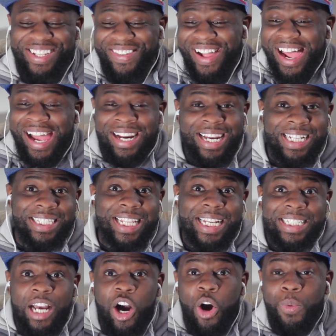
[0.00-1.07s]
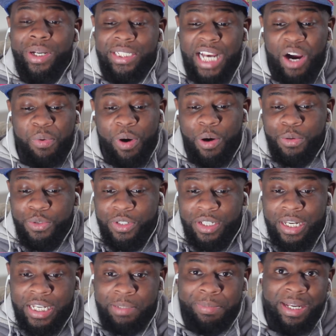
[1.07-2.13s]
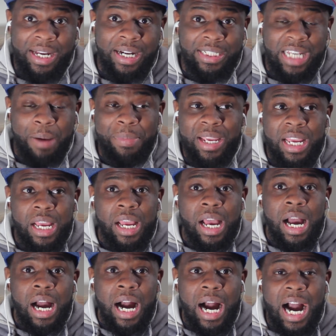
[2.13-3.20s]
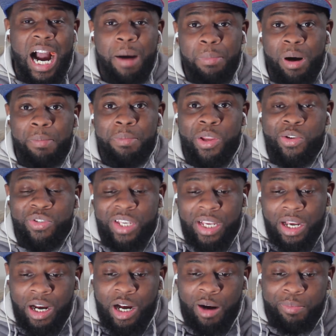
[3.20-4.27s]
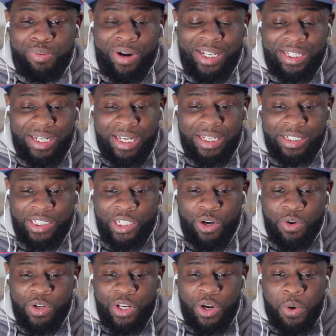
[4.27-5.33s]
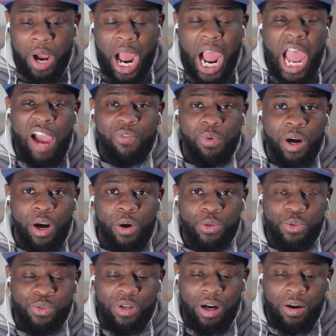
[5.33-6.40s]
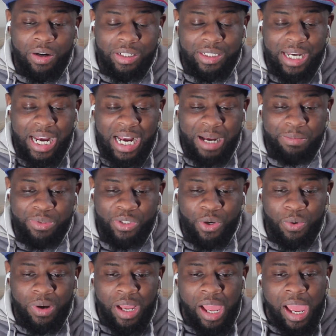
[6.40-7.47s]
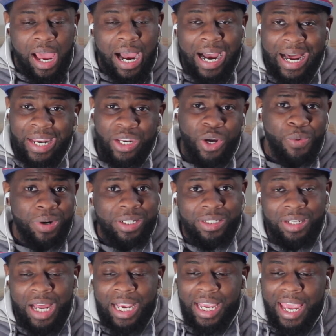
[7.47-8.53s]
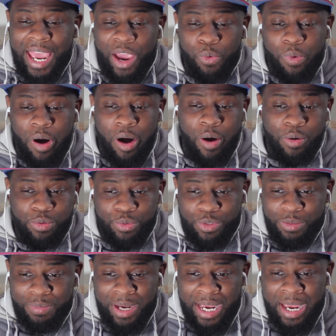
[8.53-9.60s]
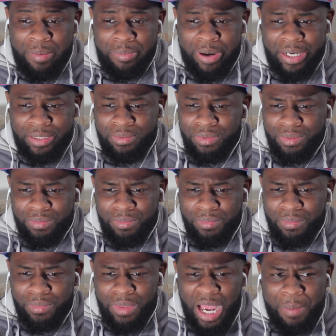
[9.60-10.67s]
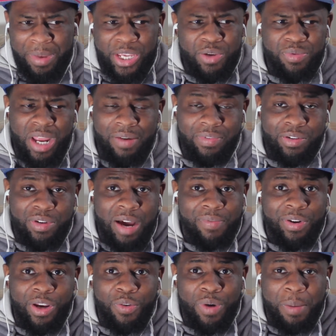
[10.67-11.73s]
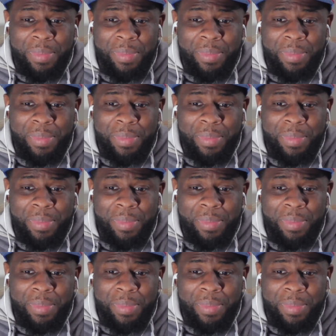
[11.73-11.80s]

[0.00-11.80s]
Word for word: So that's always how rehearsals is, because I mean, I'm a music president, so I have rehearsals all the time, so I know what it's like at rehearsals, man. But I mean, you never know.